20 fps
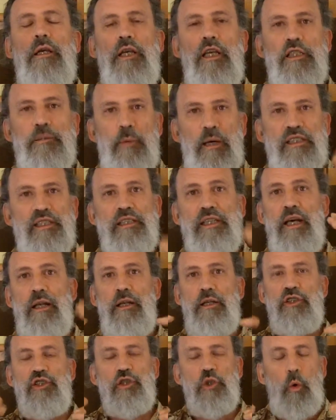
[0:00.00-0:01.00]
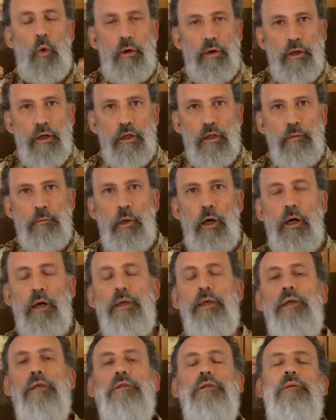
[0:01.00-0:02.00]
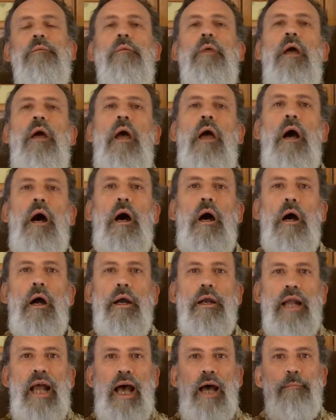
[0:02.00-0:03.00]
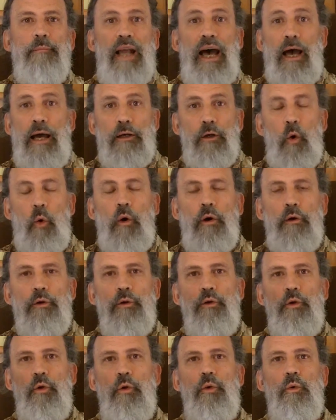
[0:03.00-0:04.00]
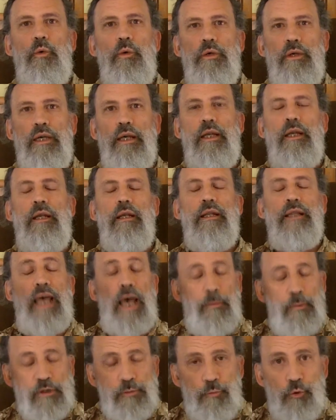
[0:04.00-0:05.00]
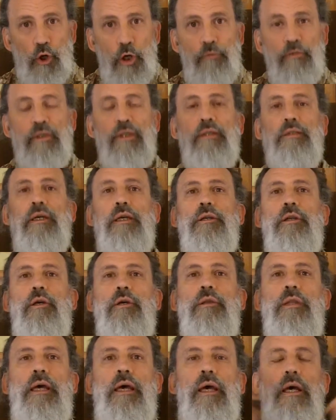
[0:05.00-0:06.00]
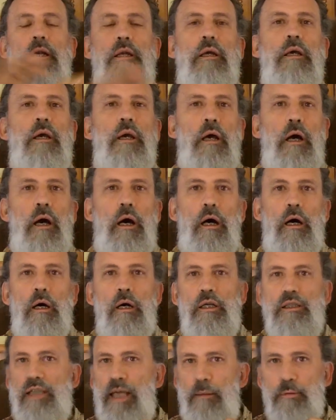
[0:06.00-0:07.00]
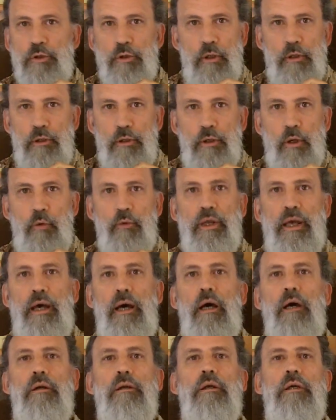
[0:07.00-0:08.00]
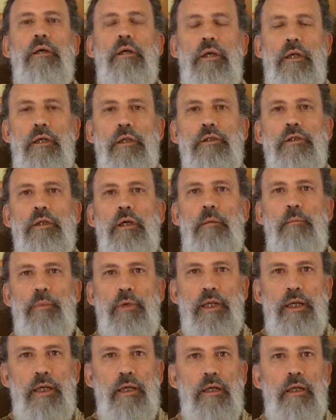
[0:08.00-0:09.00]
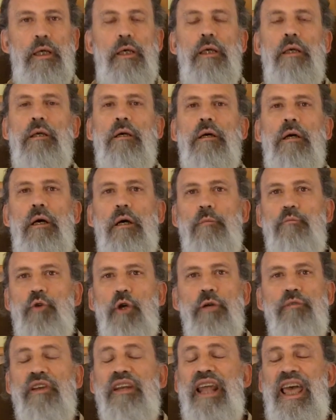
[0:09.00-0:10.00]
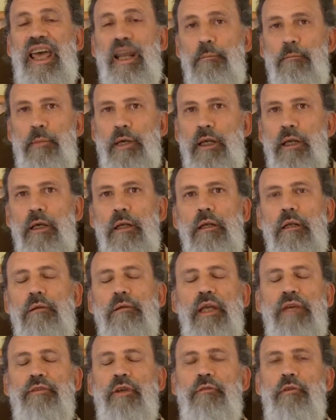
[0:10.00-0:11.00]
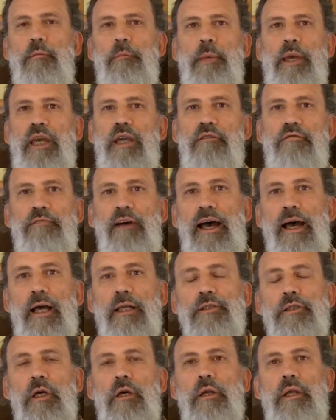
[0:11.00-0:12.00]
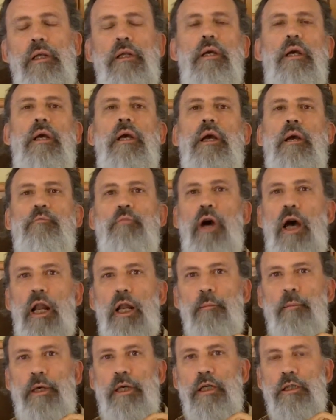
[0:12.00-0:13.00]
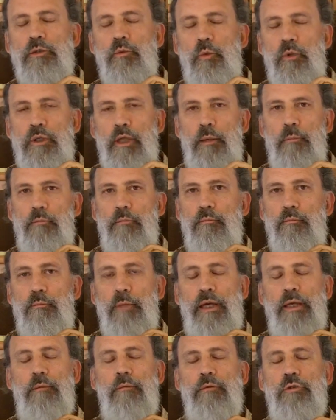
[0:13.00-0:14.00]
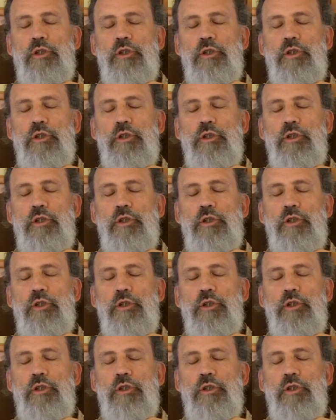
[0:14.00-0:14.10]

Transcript: is by selling short into the markets. All right, I'm not going to get into that. It's proven that they do that. Uh, it's absolutely no doubt. It is completely uh, proven, admitted. They've even paid fines on it. Problem is, when they make